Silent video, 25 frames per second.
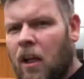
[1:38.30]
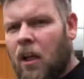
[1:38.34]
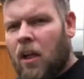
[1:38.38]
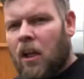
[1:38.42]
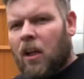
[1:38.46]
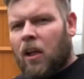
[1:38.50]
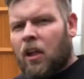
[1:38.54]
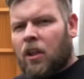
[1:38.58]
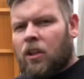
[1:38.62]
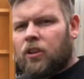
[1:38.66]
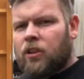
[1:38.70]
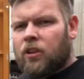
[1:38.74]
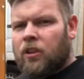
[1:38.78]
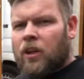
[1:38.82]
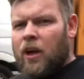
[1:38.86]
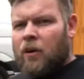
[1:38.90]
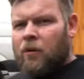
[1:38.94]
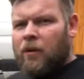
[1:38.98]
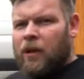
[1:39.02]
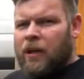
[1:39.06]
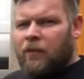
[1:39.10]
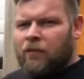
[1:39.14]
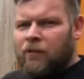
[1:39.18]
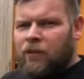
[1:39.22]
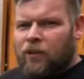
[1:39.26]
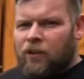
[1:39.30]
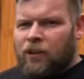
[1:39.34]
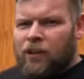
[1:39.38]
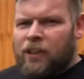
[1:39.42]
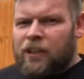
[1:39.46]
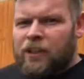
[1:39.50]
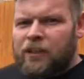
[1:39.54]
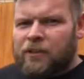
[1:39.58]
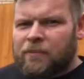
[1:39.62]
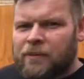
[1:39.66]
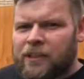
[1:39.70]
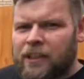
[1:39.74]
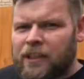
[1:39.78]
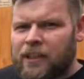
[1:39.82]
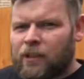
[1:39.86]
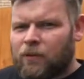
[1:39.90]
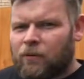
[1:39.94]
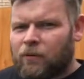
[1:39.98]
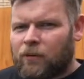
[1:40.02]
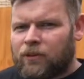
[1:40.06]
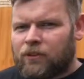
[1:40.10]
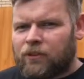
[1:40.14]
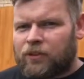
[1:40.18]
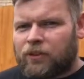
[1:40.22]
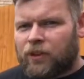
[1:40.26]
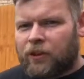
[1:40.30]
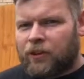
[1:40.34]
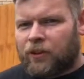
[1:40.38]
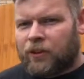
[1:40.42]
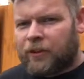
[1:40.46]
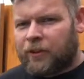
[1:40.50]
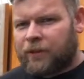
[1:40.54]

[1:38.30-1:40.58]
So now we have all the intermediate ones done.